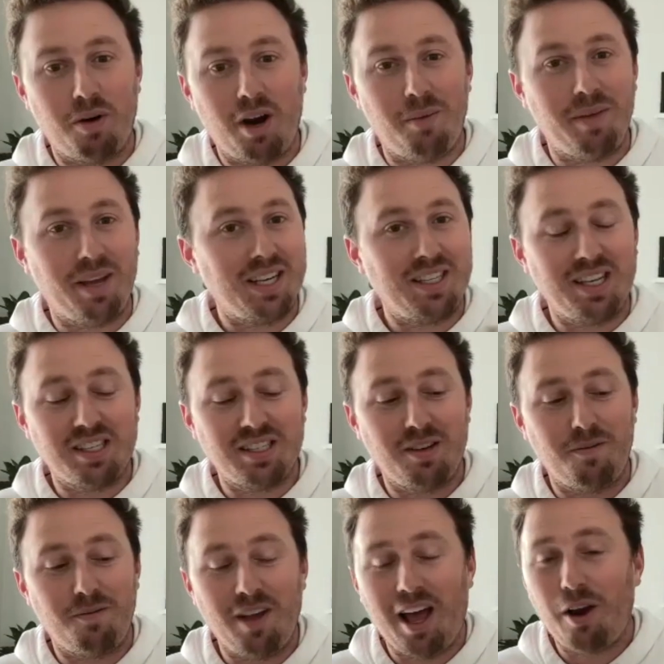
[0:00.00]
problem. Like it doesn't
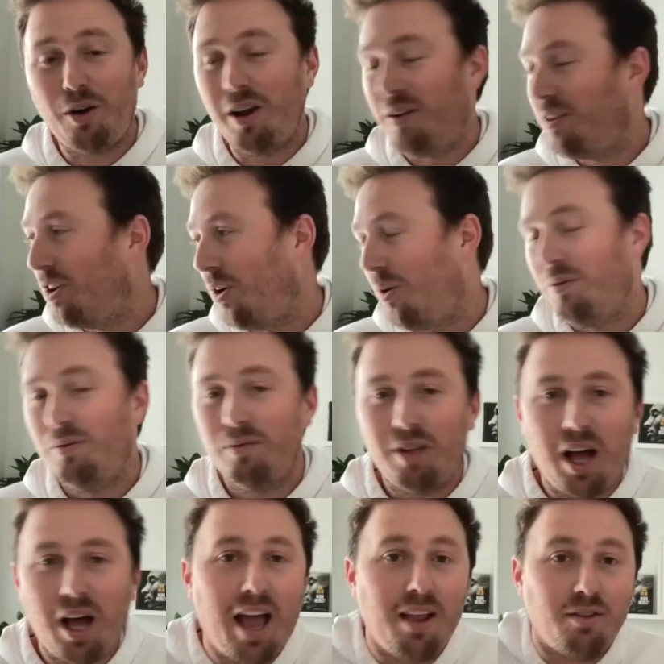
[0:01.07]
affect, I don't know,
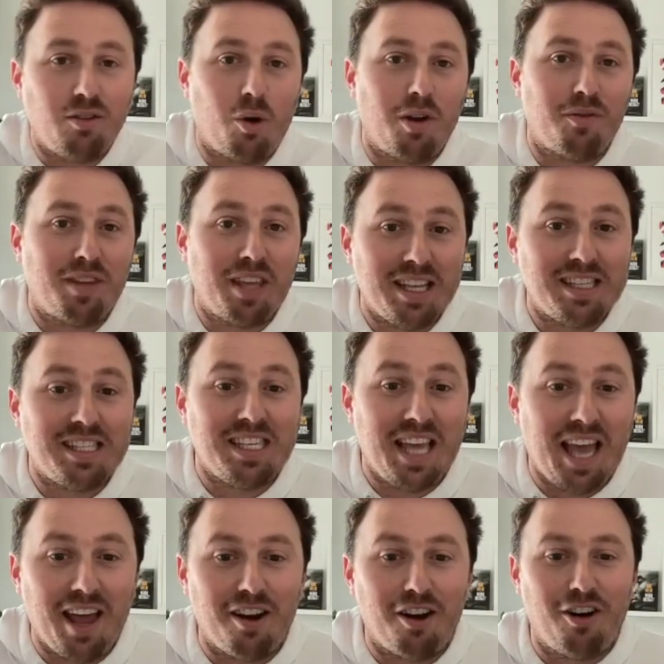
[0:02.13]
I don't have kids
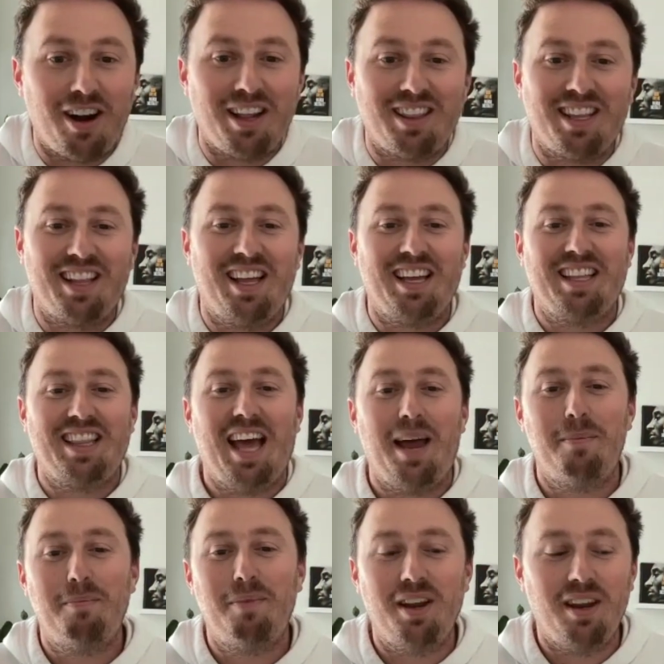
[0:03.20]
yet or anything like
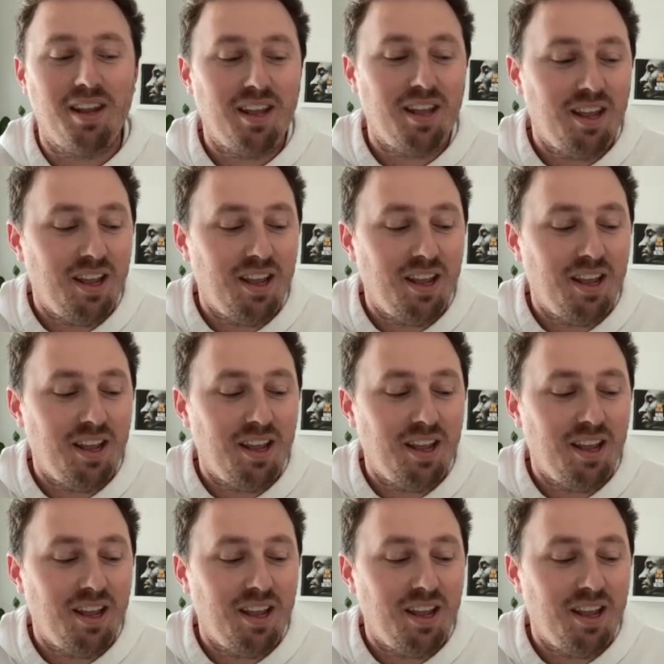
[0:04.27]
that, but